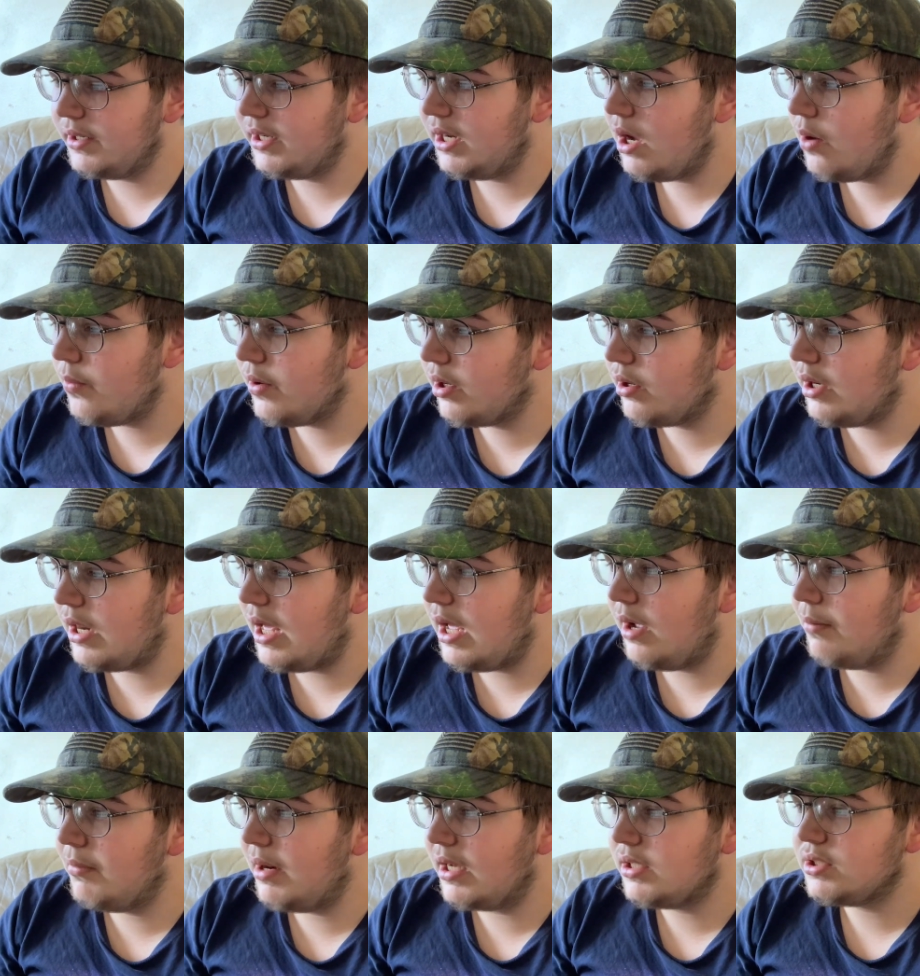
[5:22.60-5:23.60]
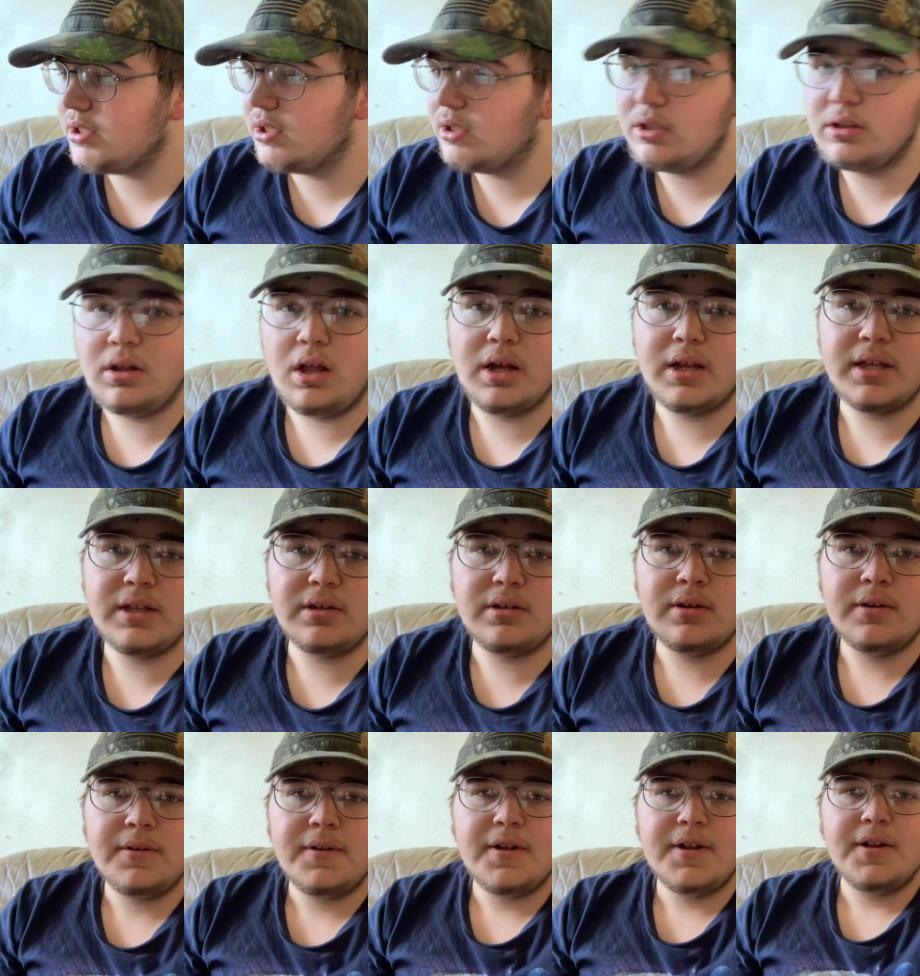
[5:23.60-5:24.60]
now we're gonna, I'm actually gonna log in
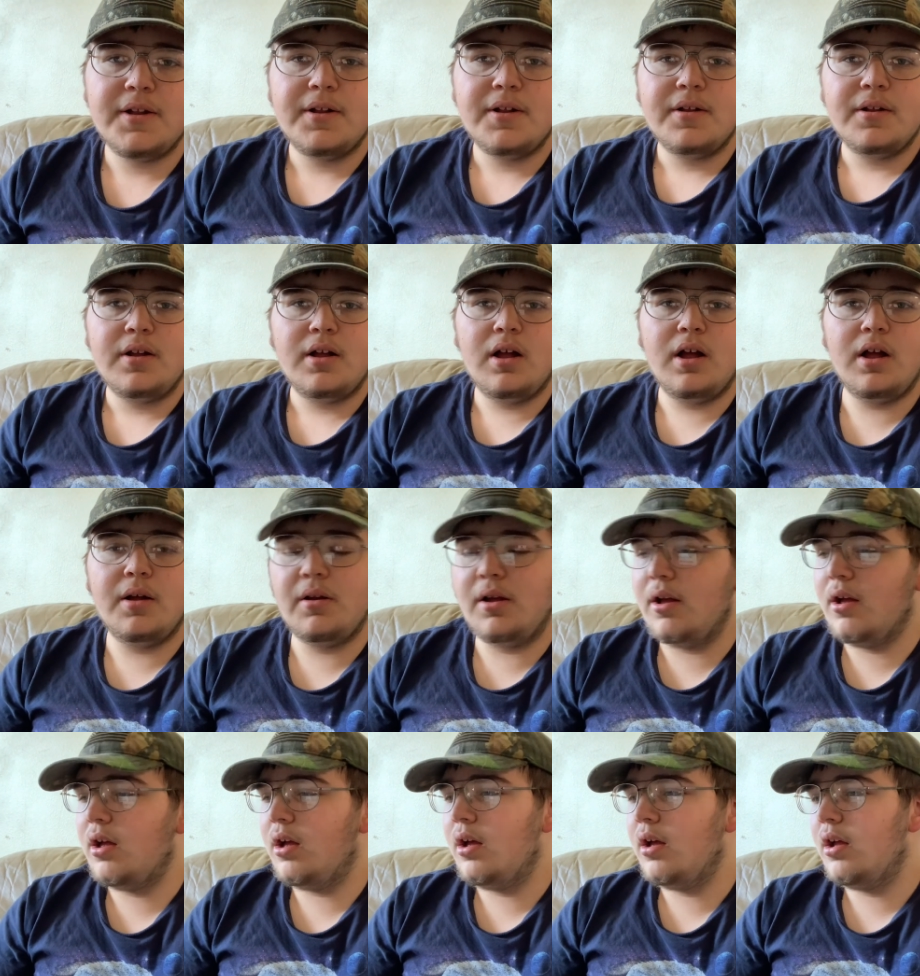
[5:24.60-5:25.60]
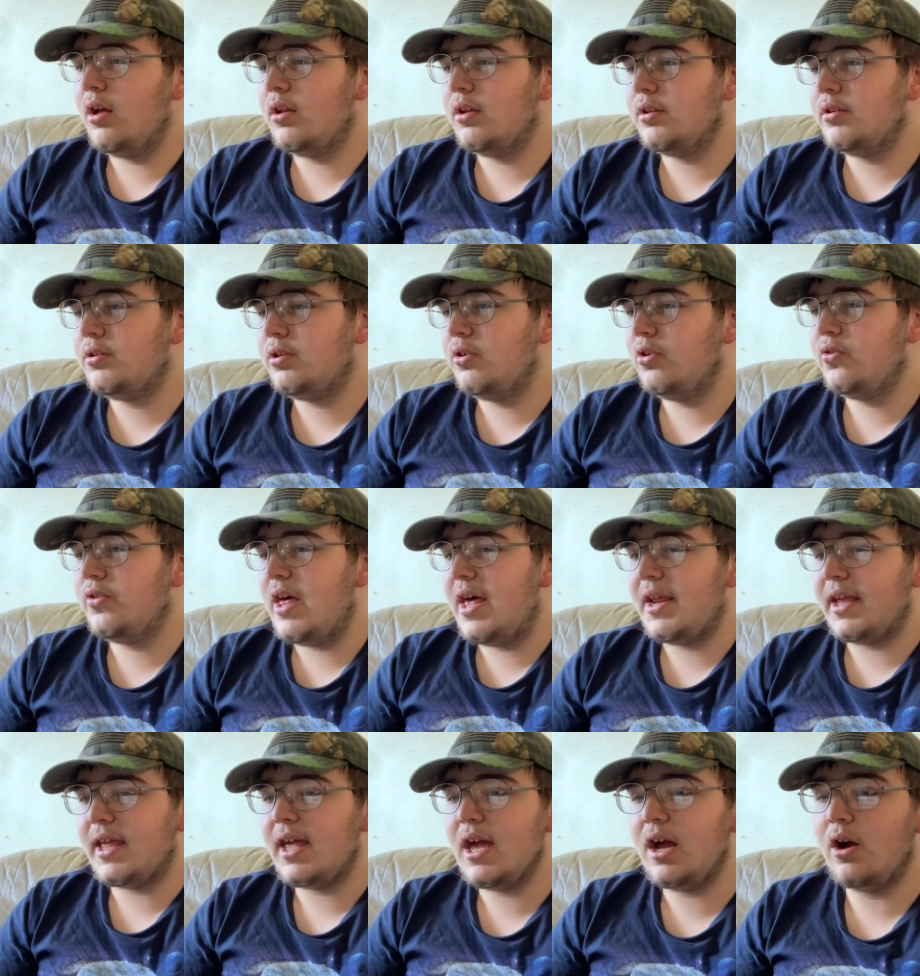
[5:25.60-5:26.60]
uh, to that
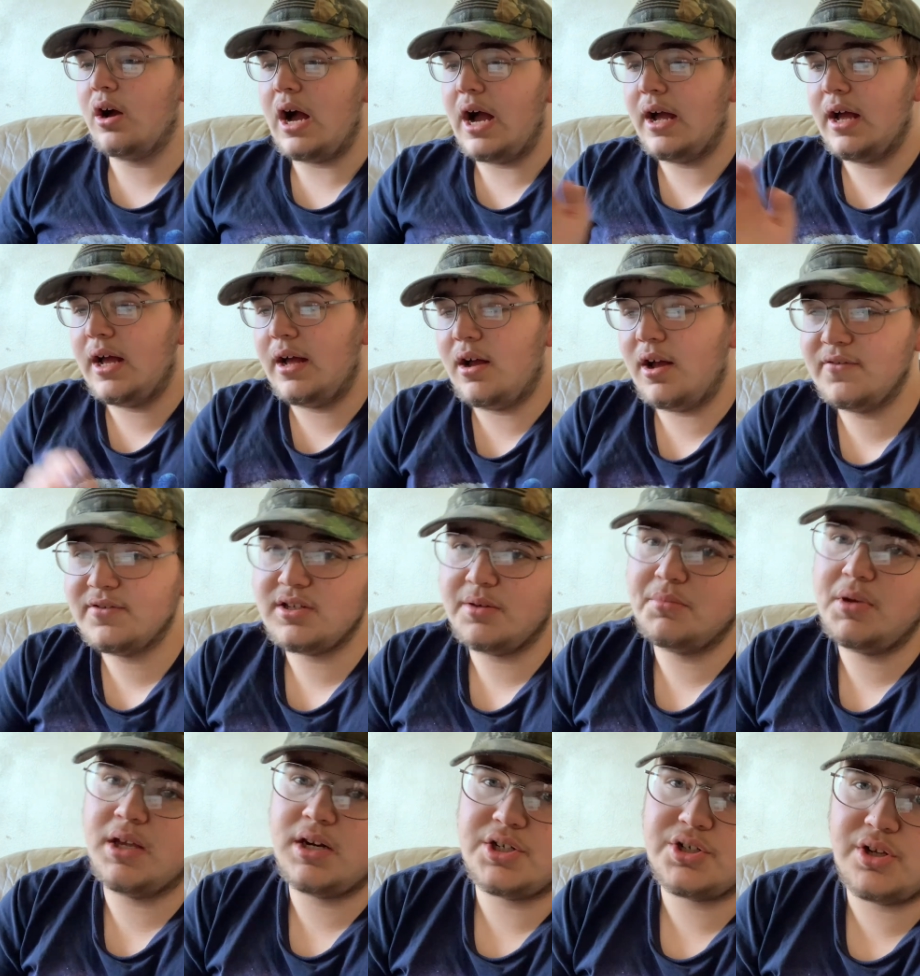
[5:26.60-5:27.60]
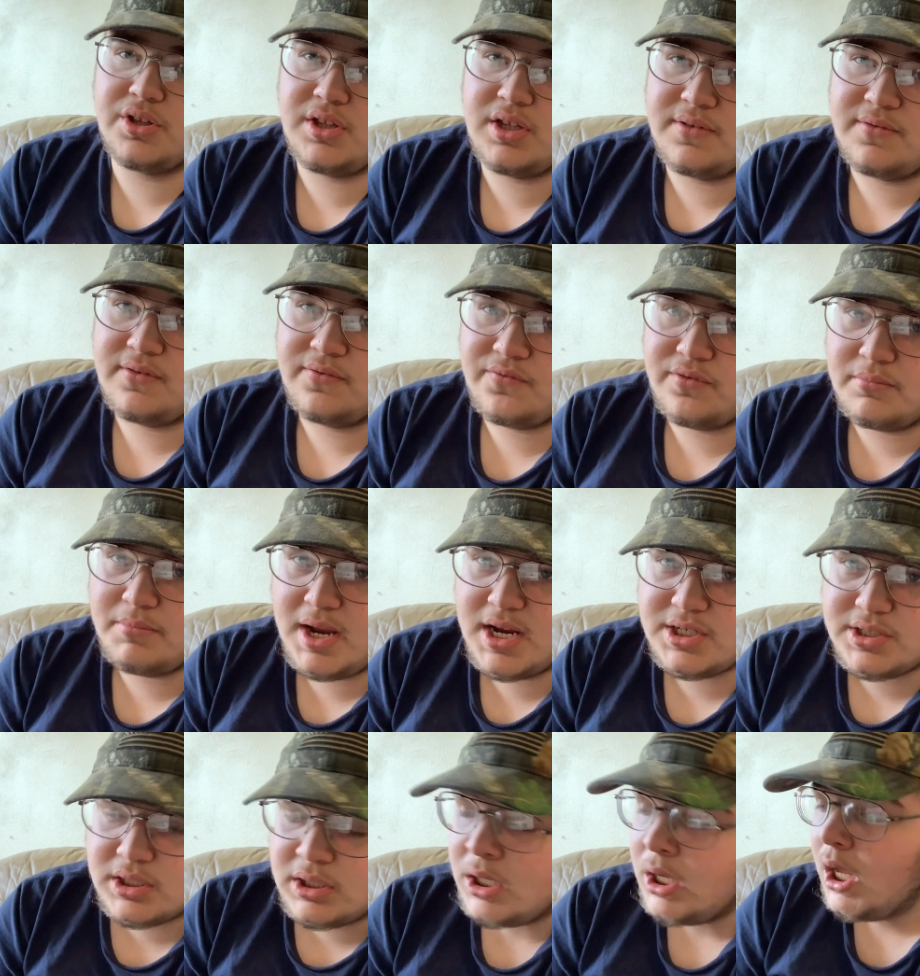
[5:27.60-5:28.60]
account. Uh, obviously I'm not gonna show you the
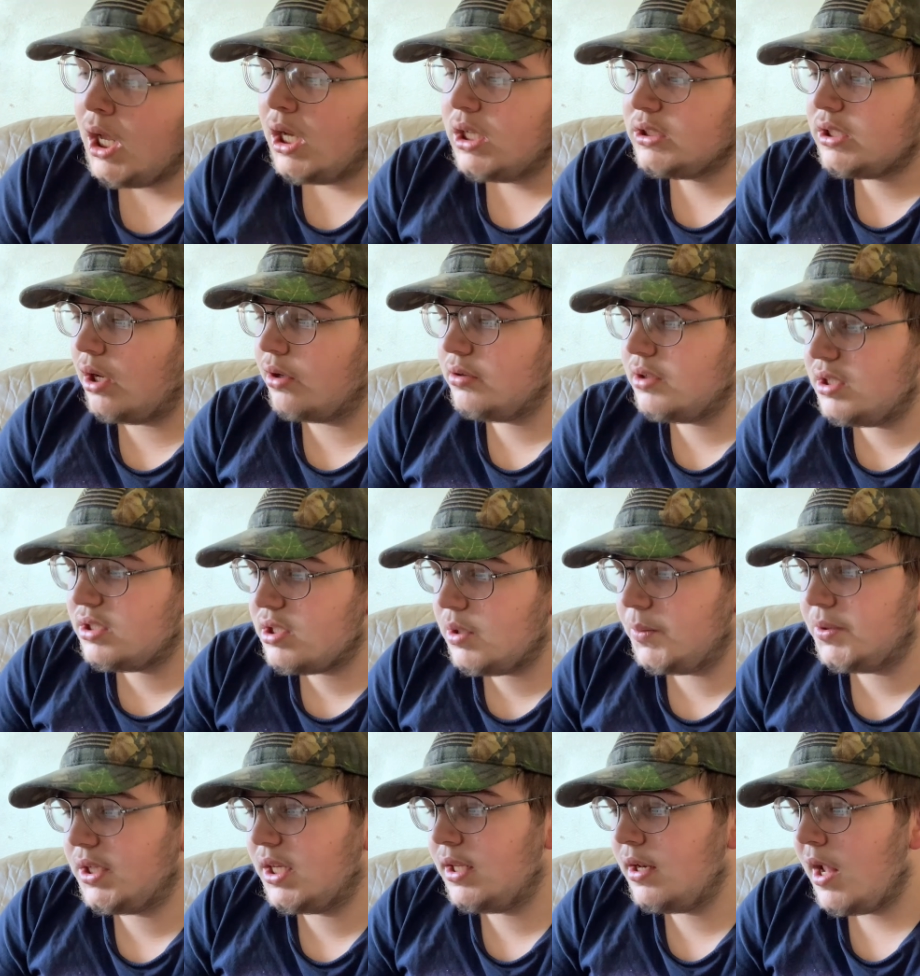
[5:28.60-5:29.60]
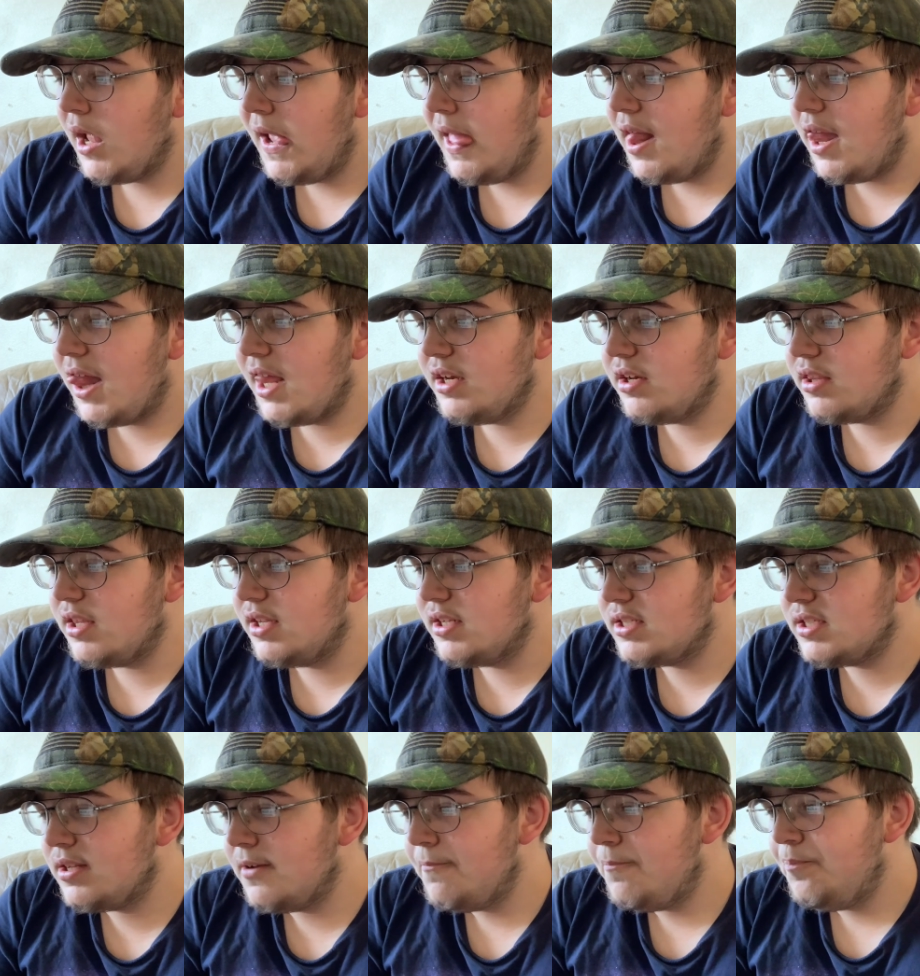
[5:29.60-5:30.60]
information because I don't need someone get into
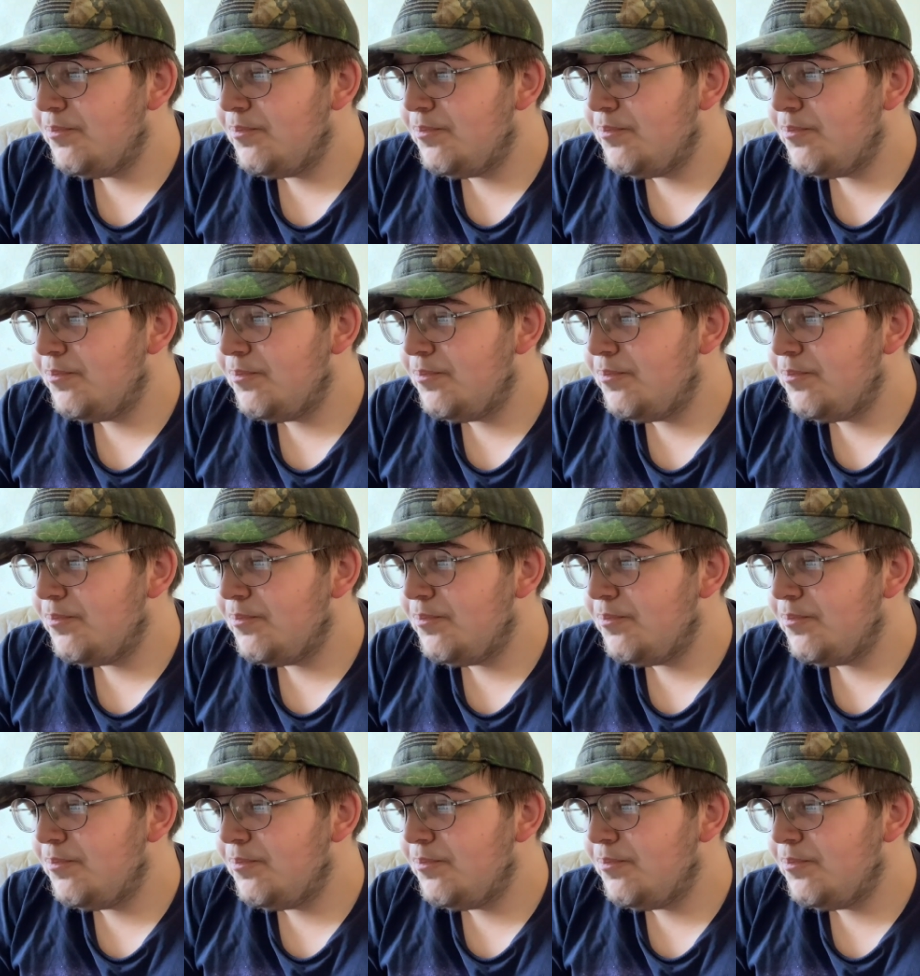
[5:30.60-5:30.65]
this.